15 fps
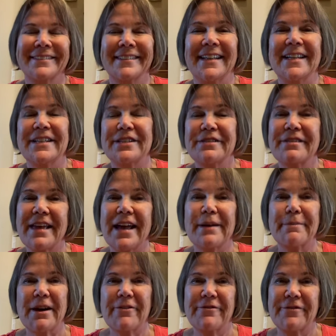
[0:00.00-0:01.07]
And do that
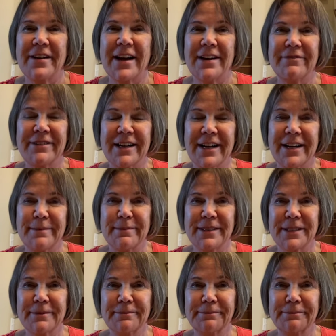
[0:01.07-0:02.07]
about 5 times.